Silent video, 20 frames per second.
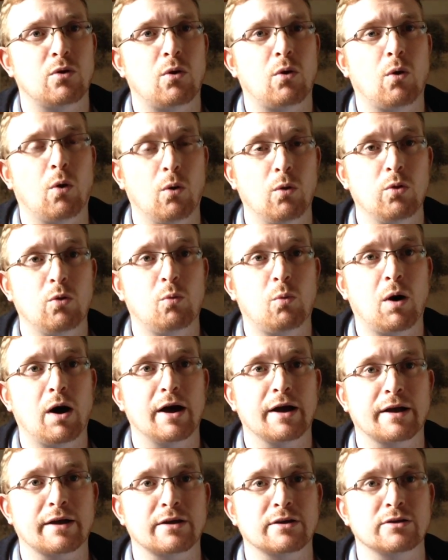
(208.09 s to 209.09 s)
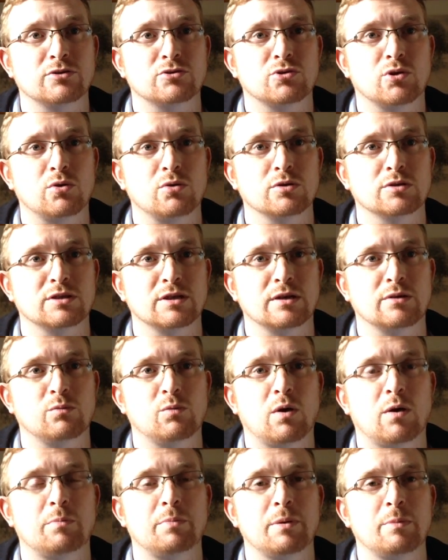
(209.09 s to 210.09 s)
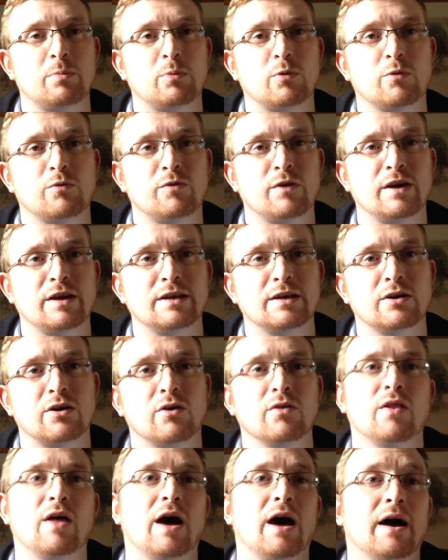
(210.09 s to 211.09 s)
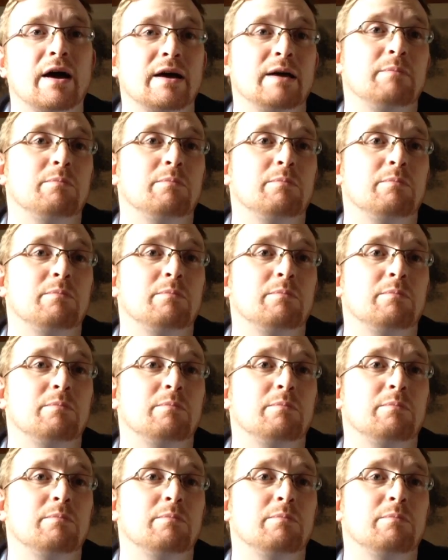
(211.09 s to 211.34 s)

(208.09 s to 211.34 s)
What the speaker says: all the wired controllers in, and while people were feeding on that,